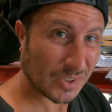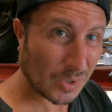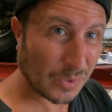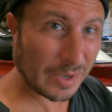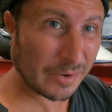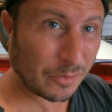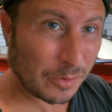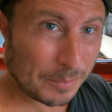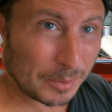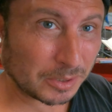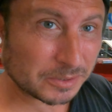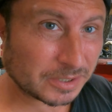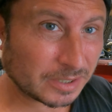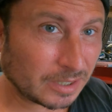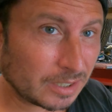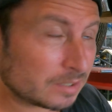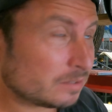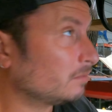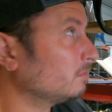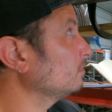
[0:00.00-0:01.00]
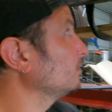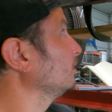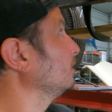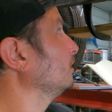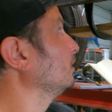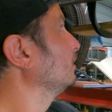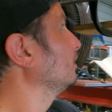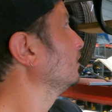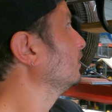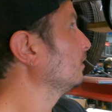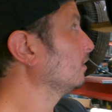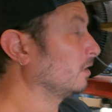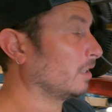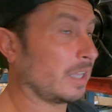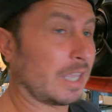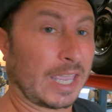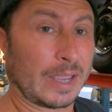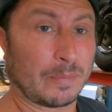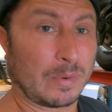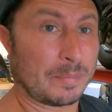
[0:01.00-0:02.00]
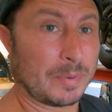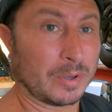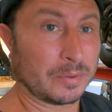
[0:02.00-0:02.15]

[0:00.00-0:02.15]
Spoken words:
So if we bolt it on and we